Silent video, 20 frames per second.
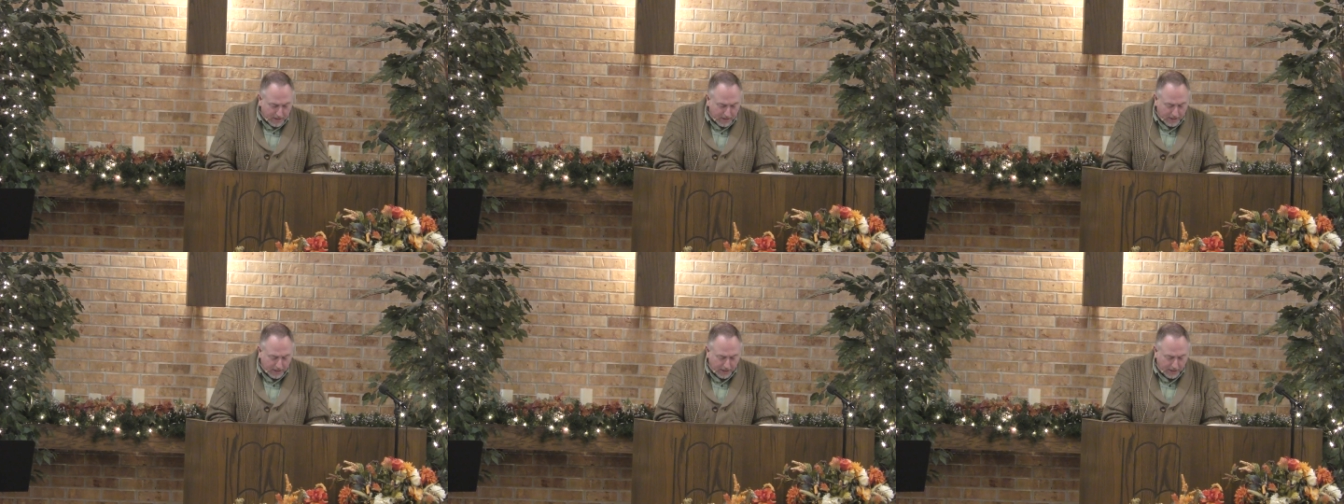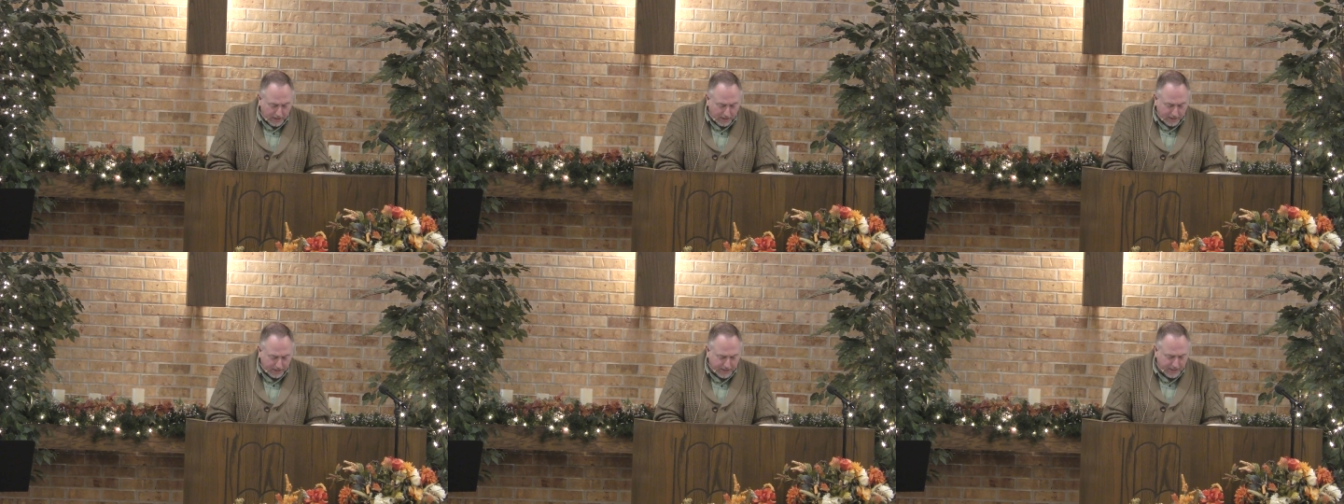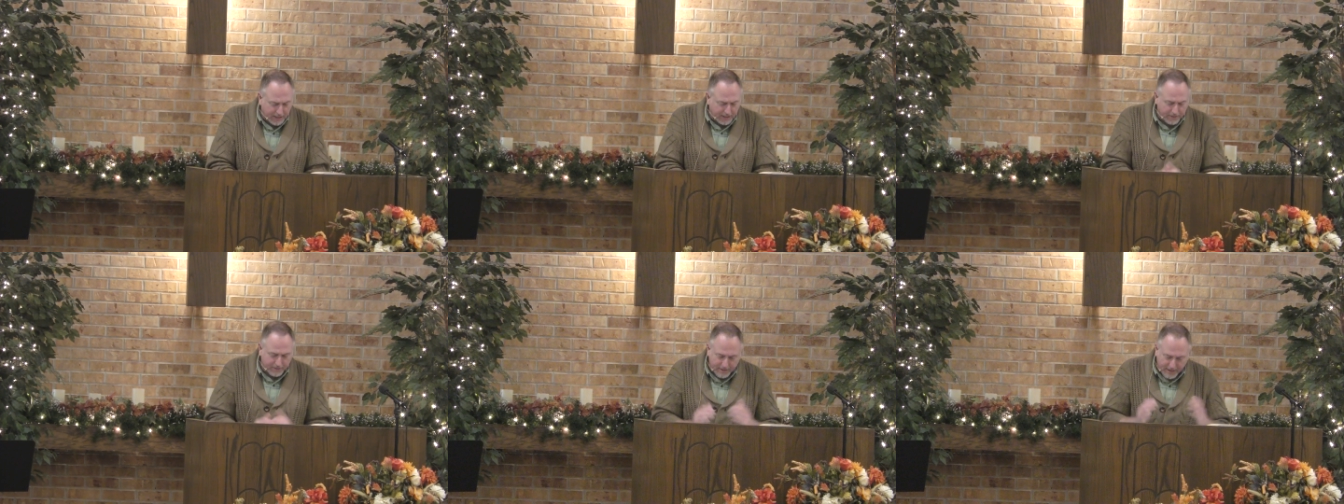Uh,
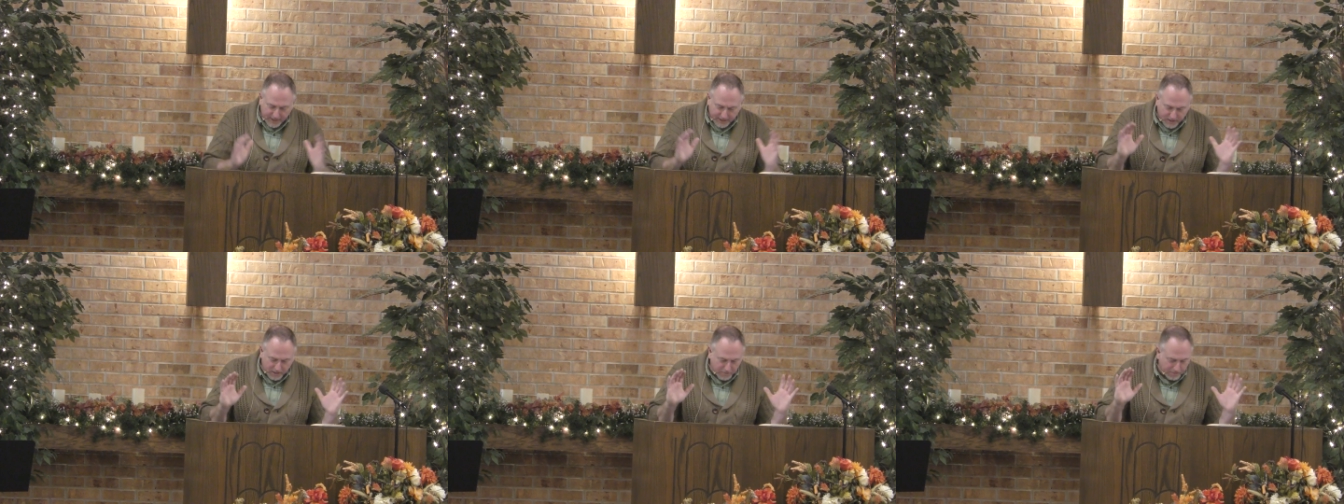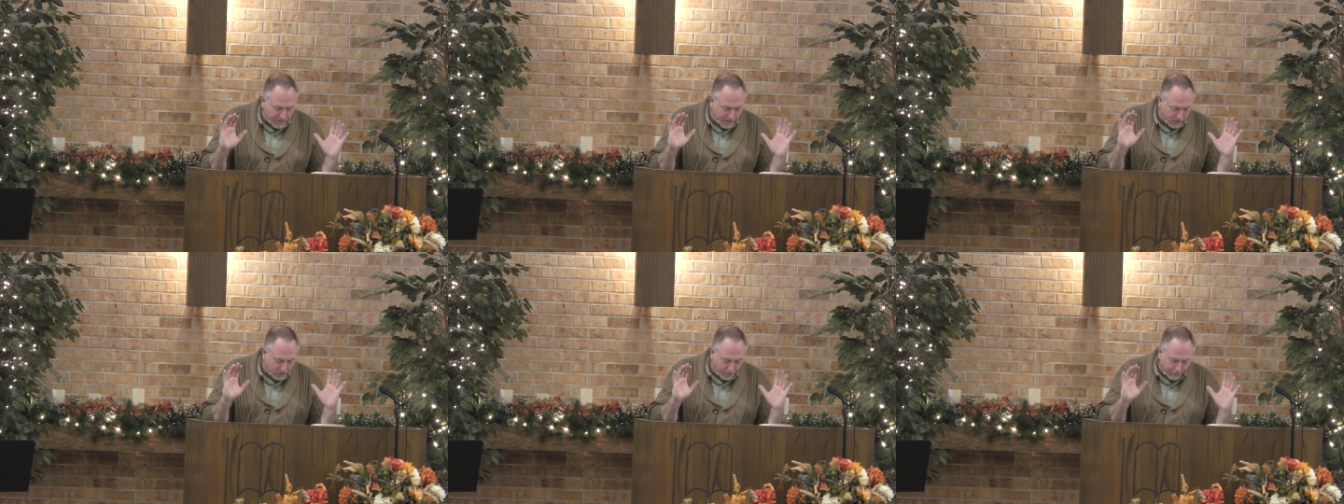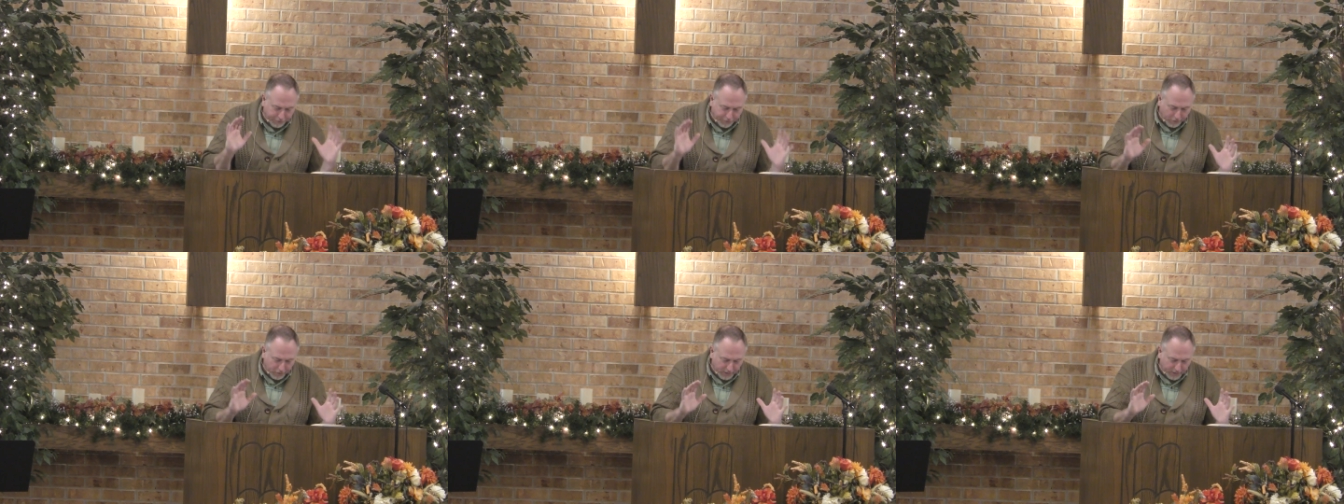again, not going to be able to
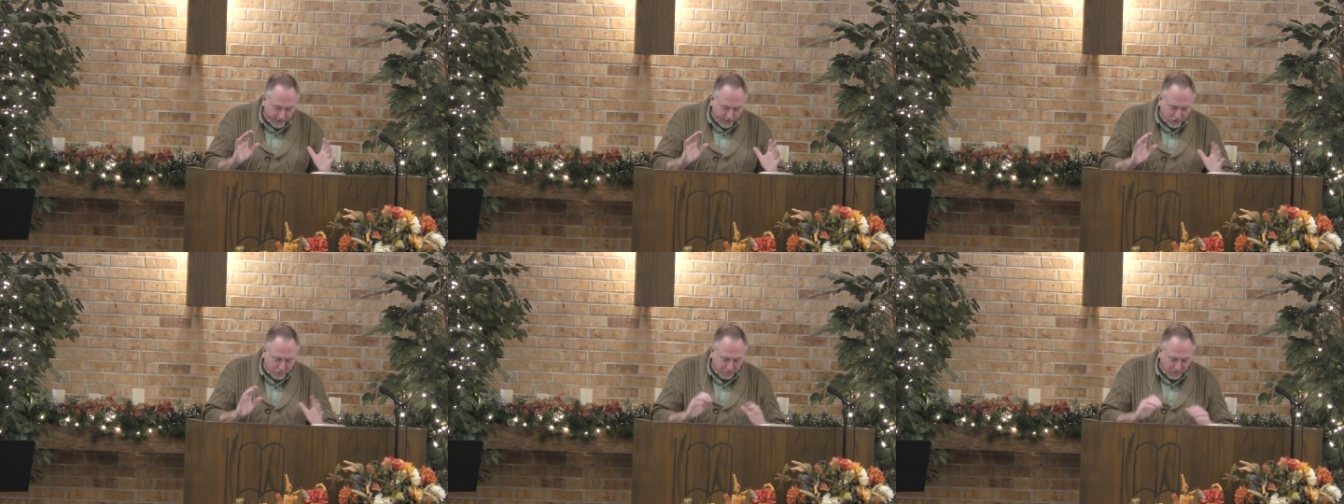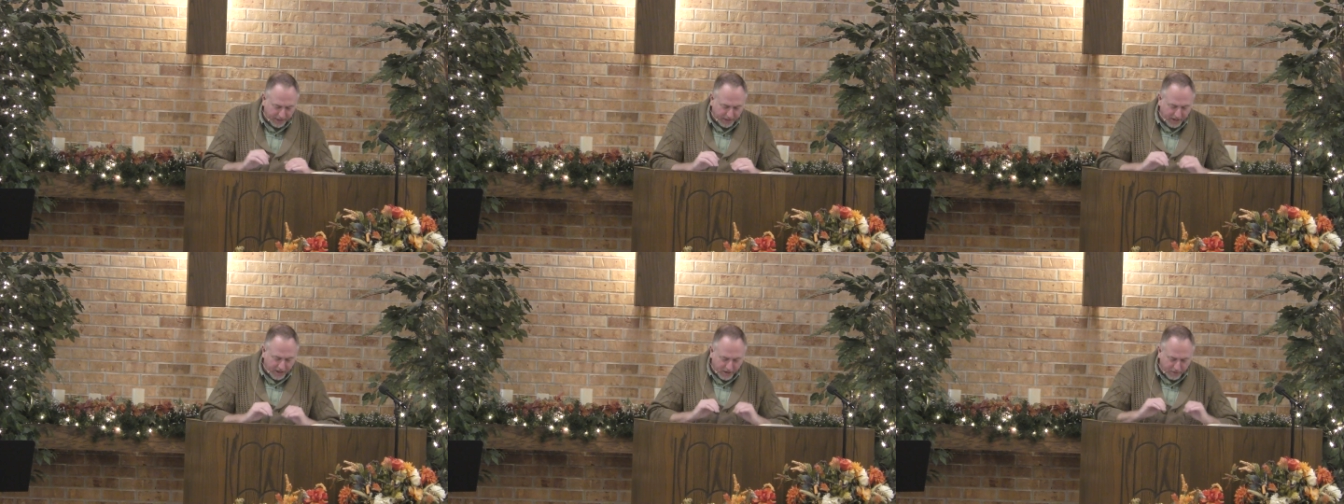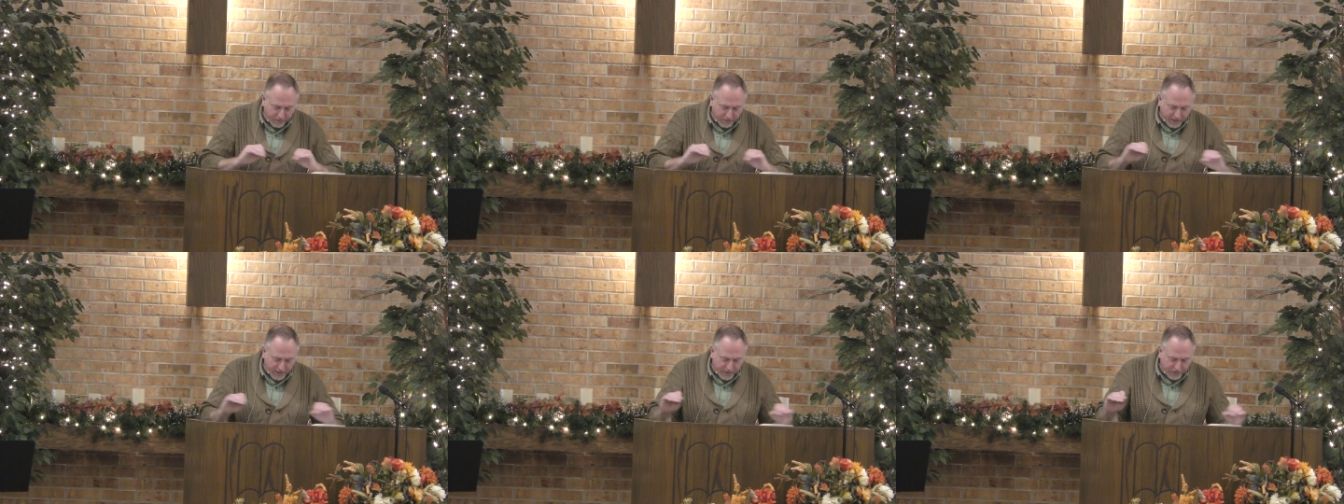fully explain
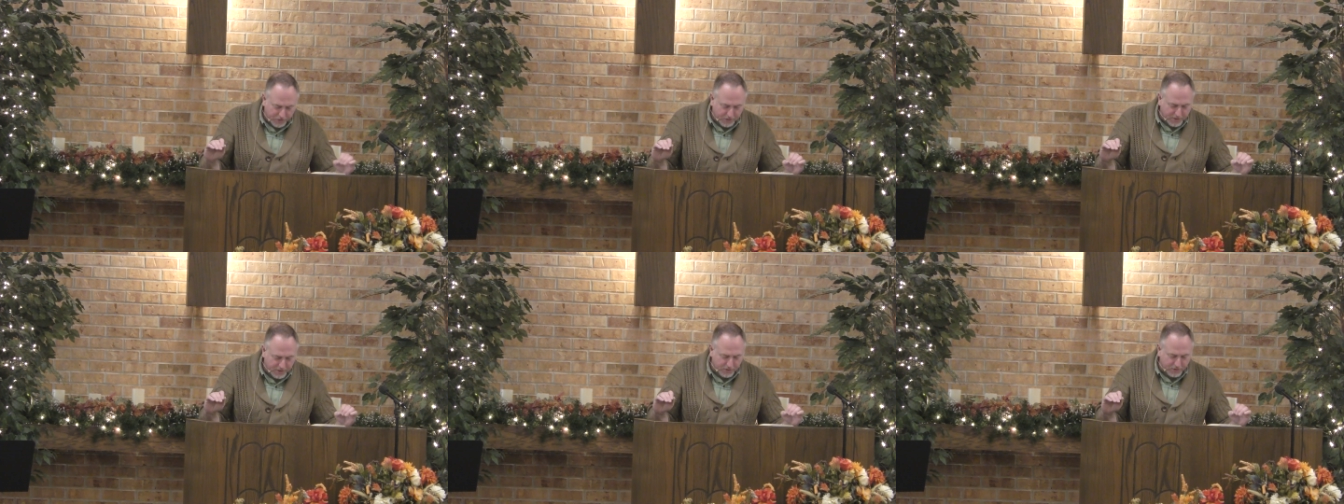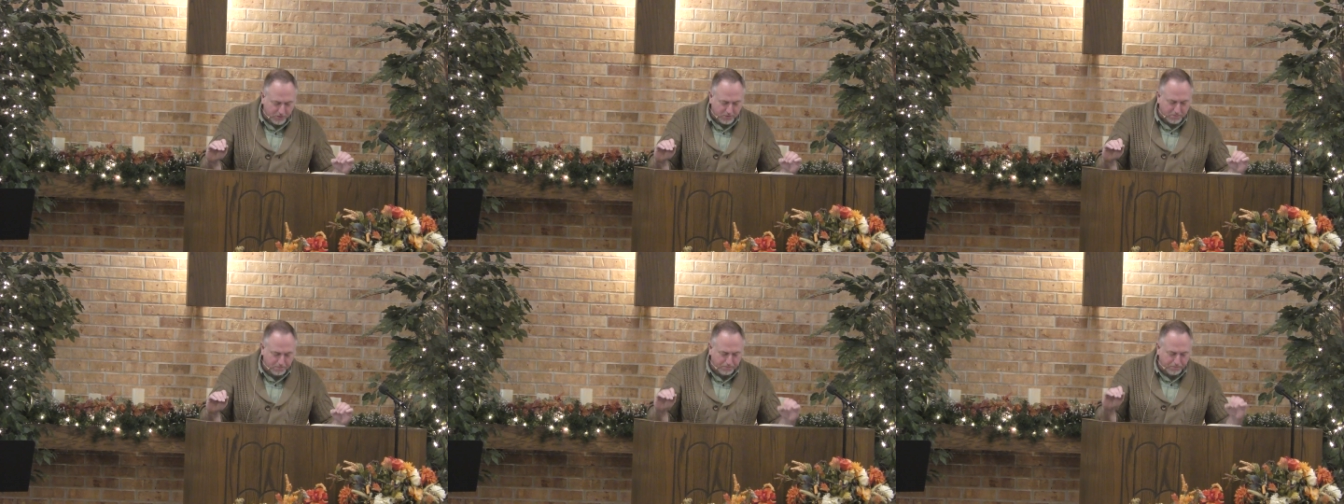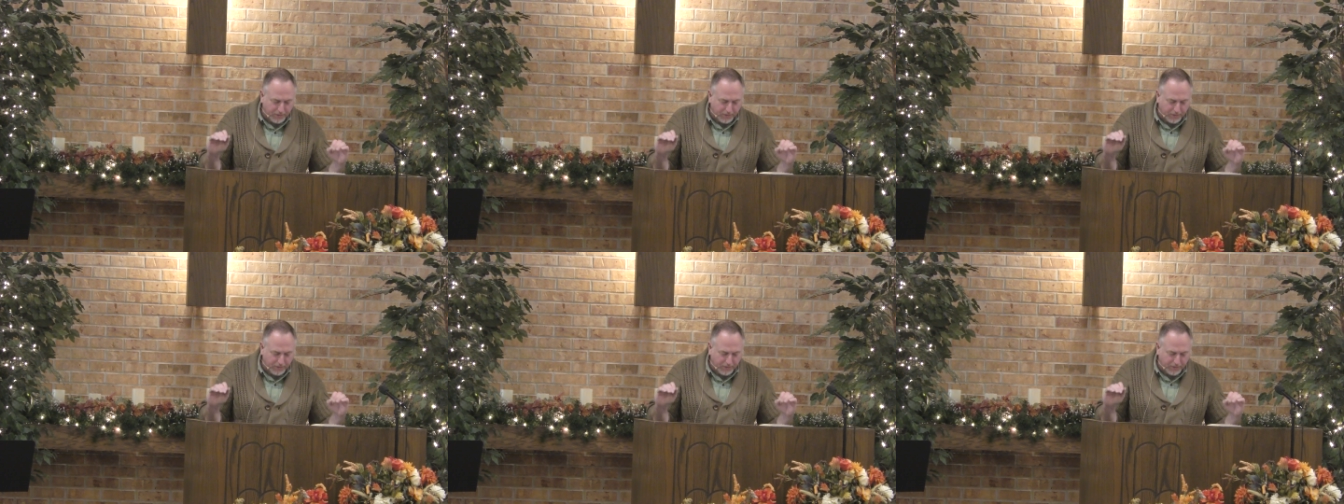every instance,